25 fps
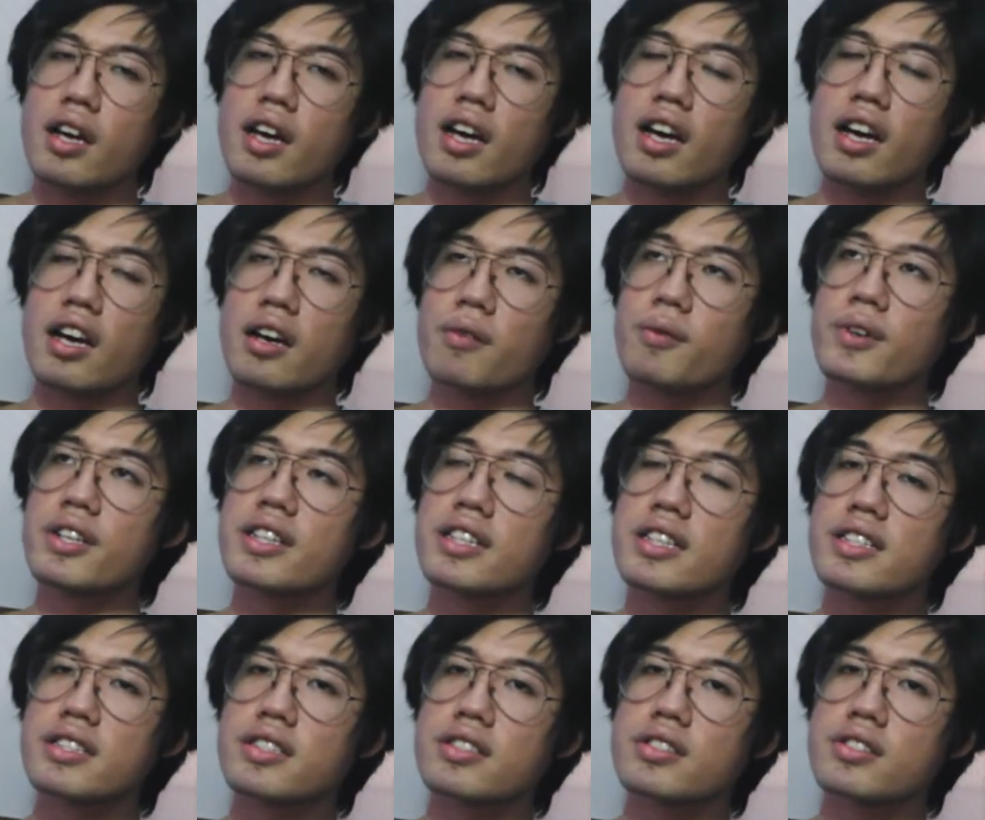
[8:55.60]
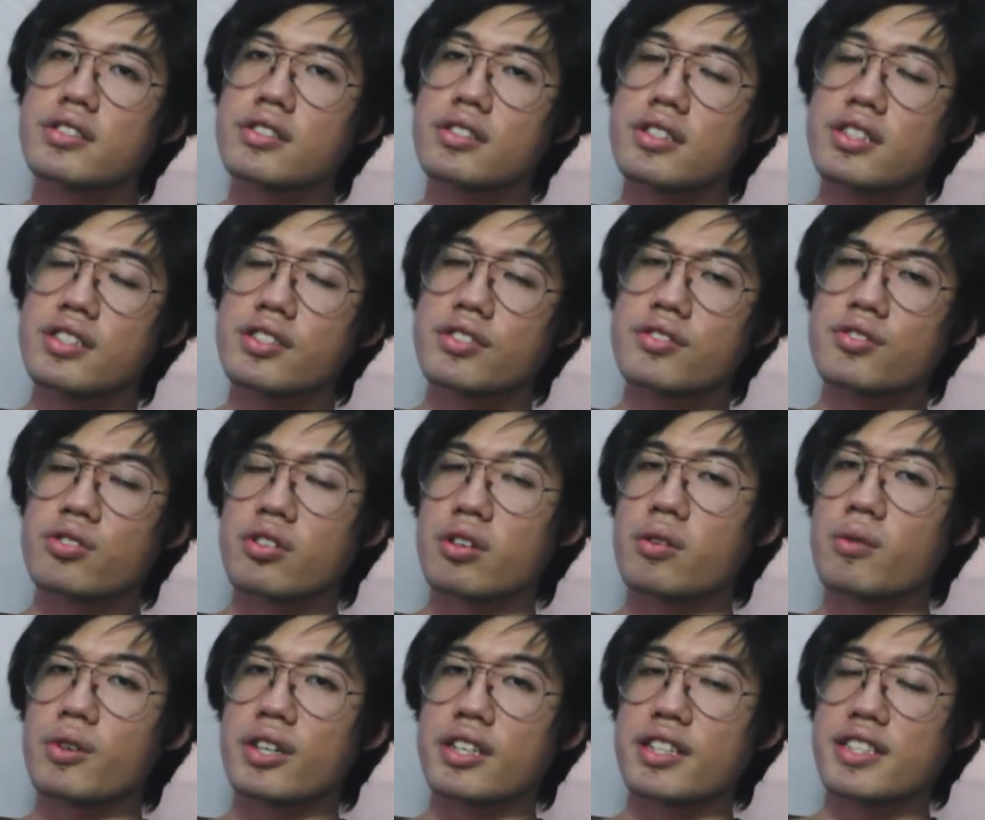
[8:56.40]
Having this
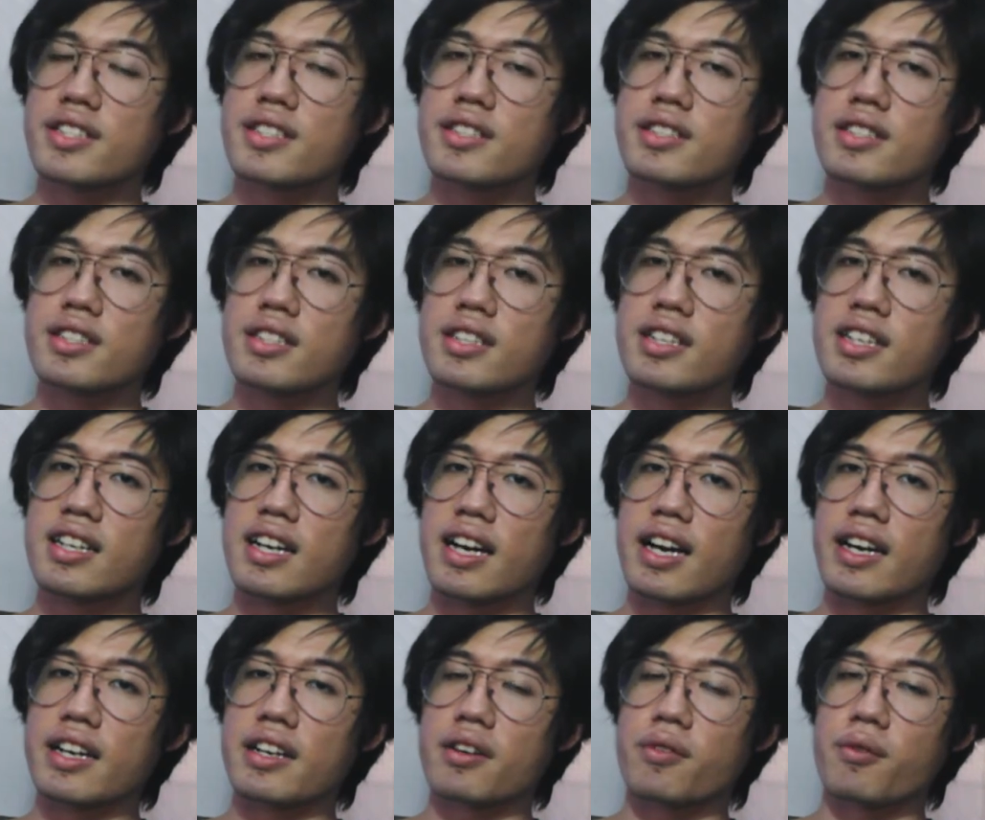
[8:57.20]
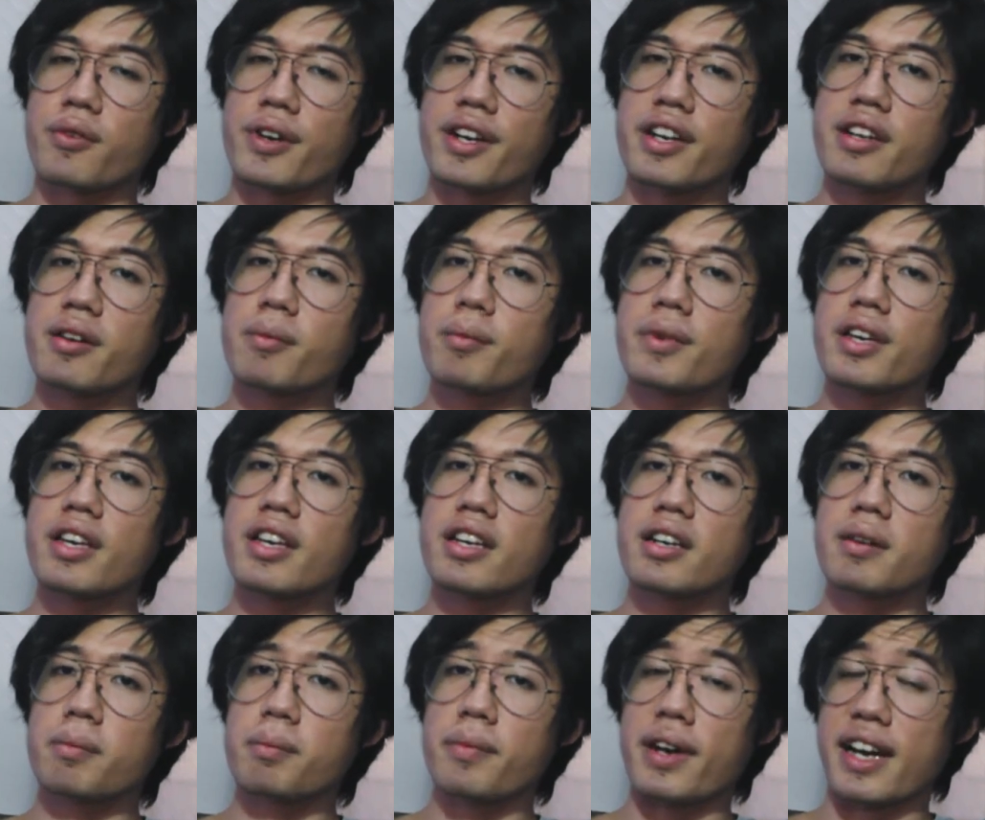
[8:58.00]
introvert instinct kinda render
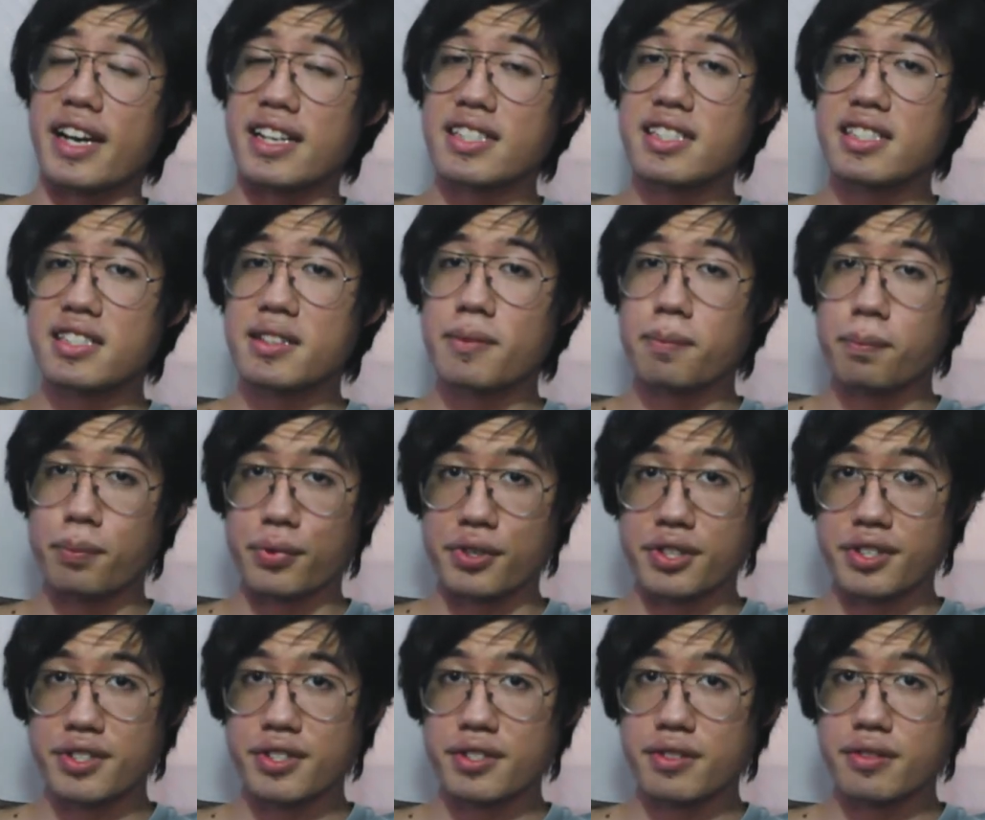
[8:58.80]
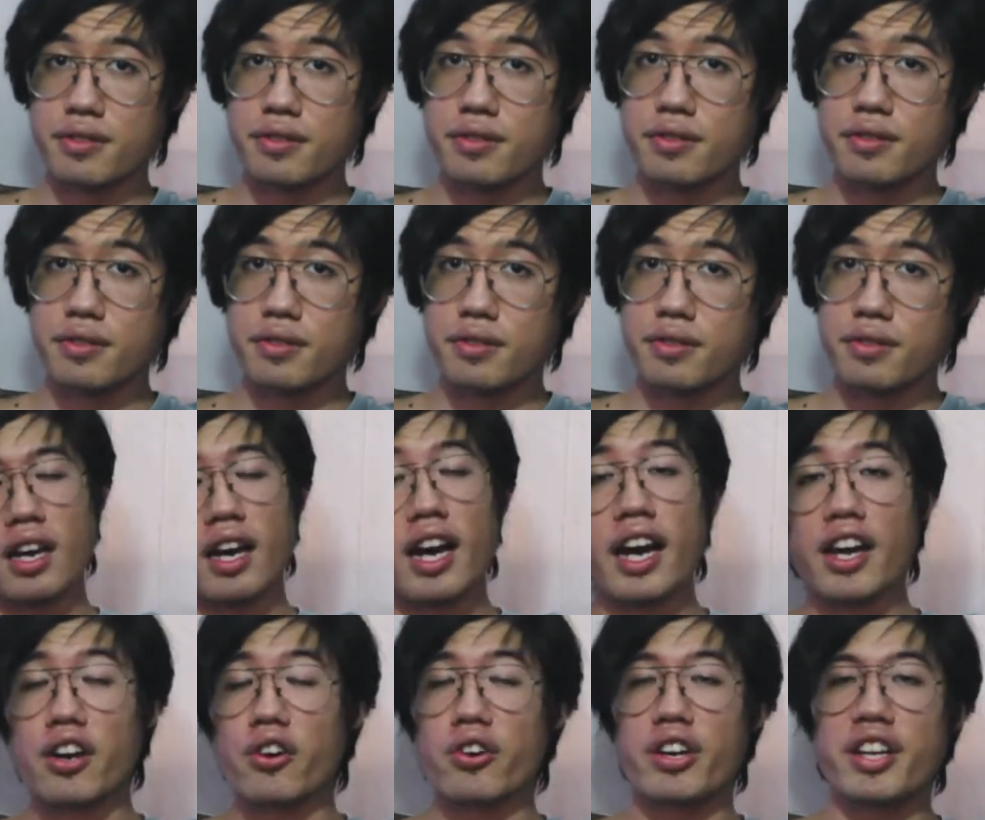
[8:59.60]
me a passive person.
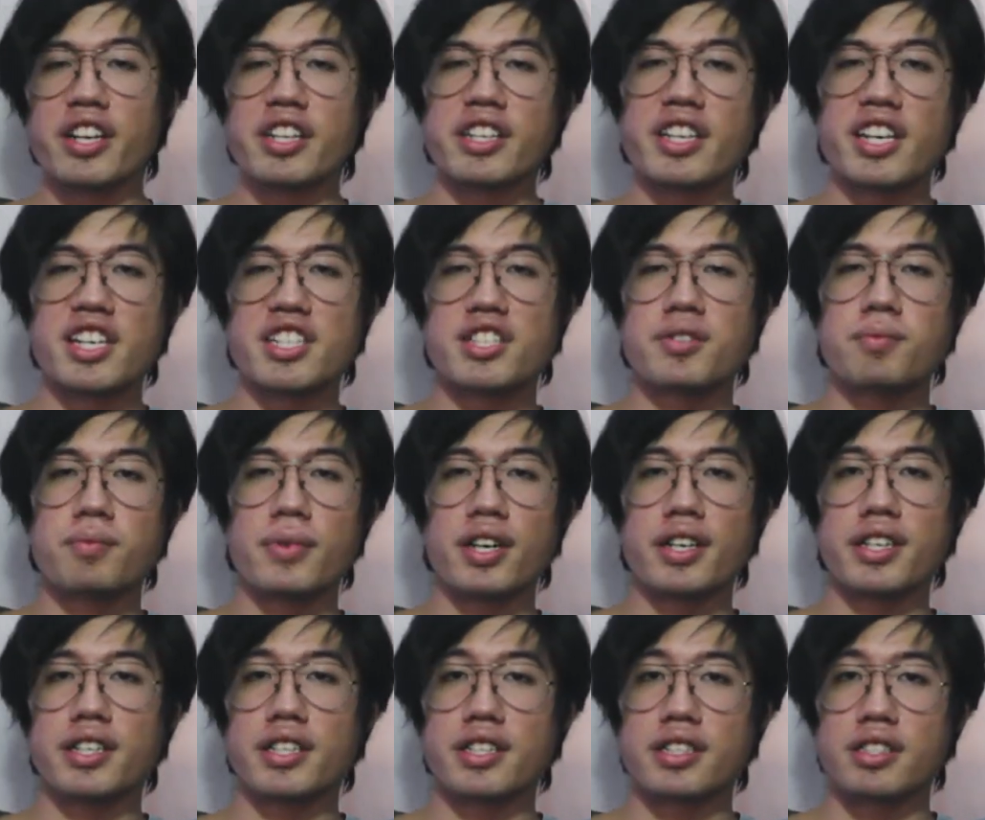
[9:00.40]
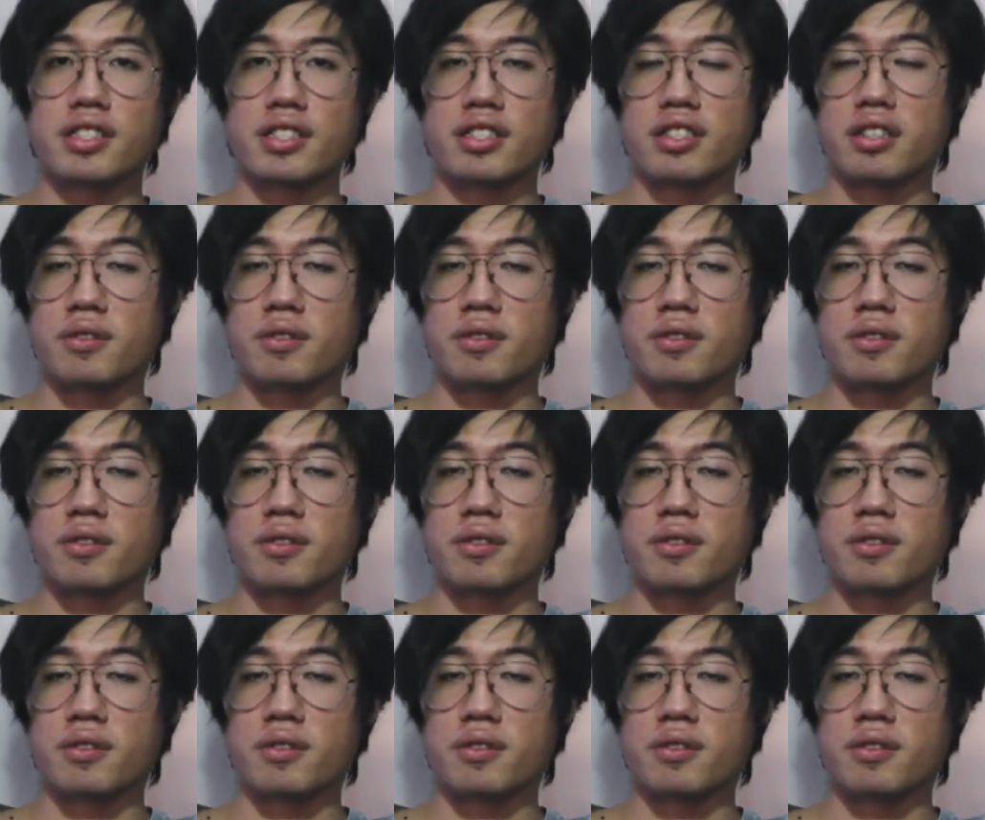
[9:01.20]
I don't engage much in